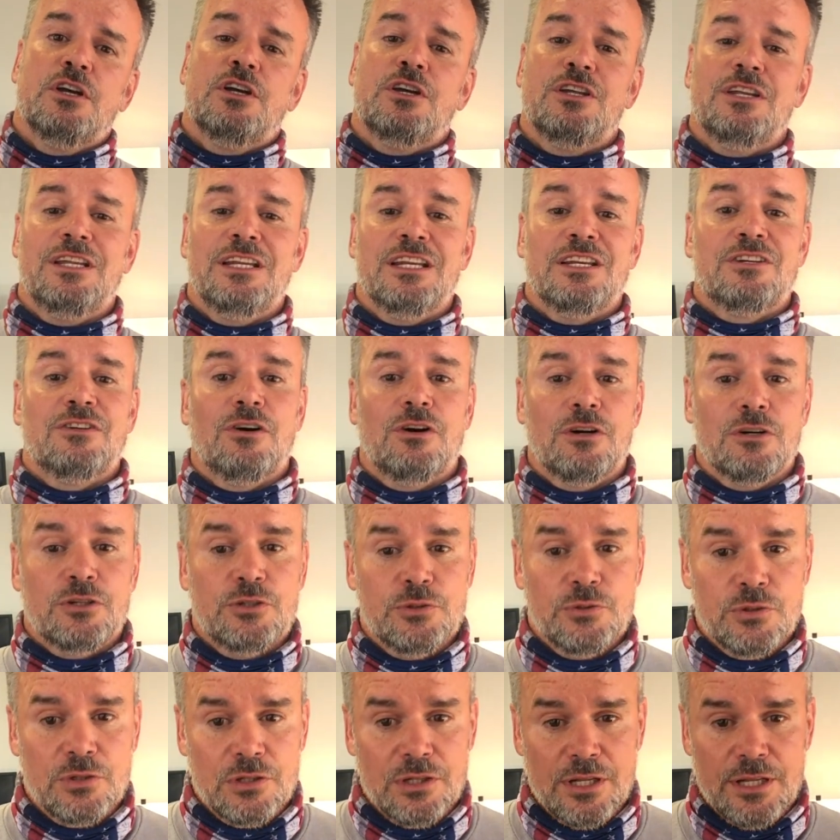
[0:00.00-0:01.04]
You need to talk
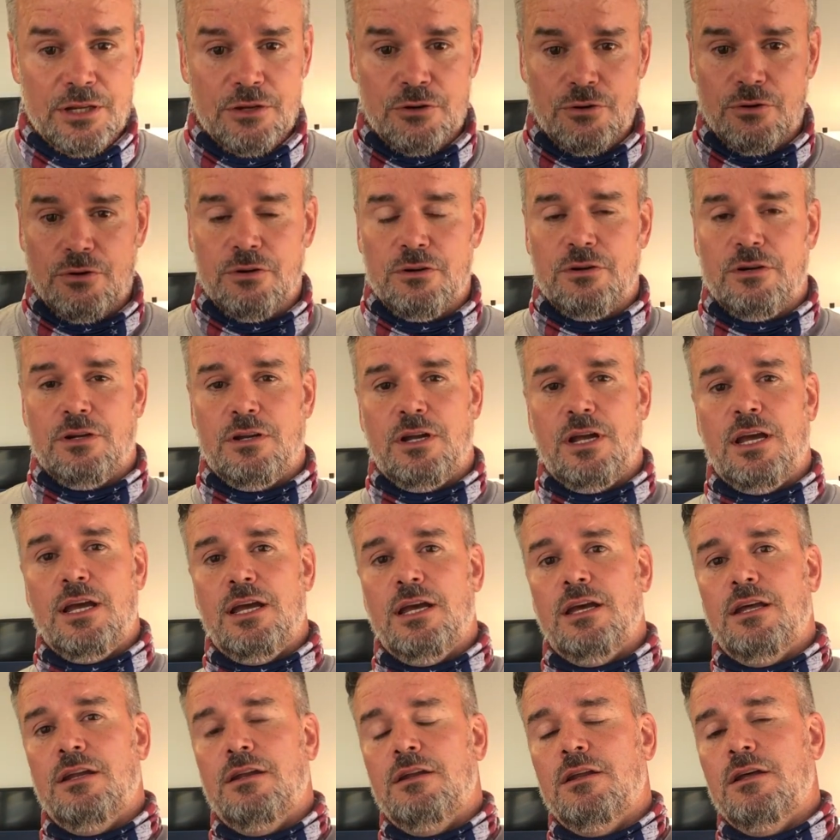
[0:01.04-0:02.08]
to a lender
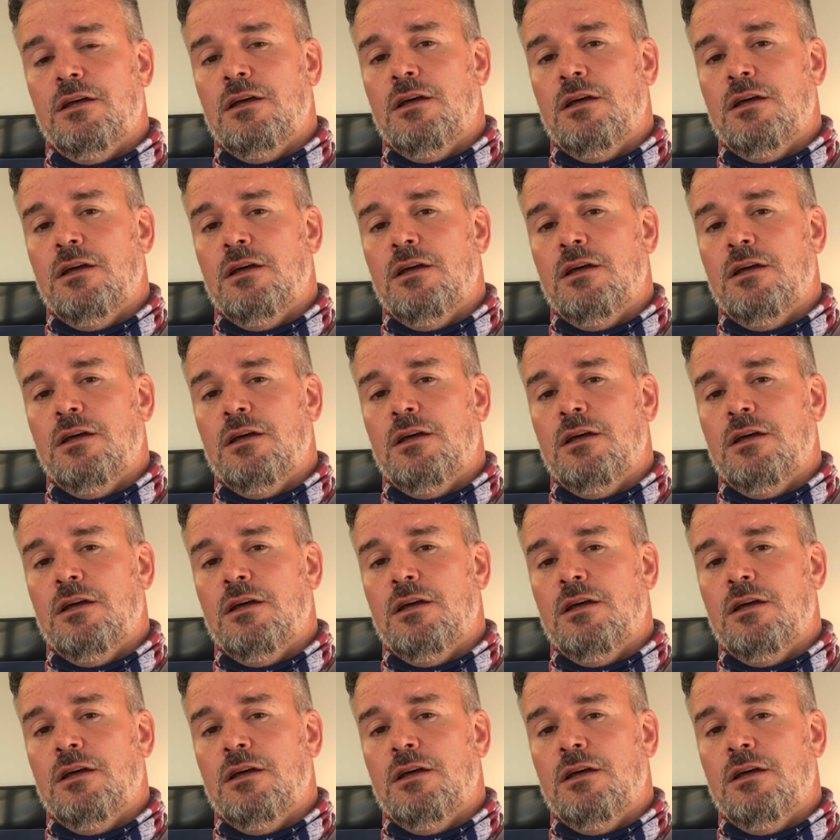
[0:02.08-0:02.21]
and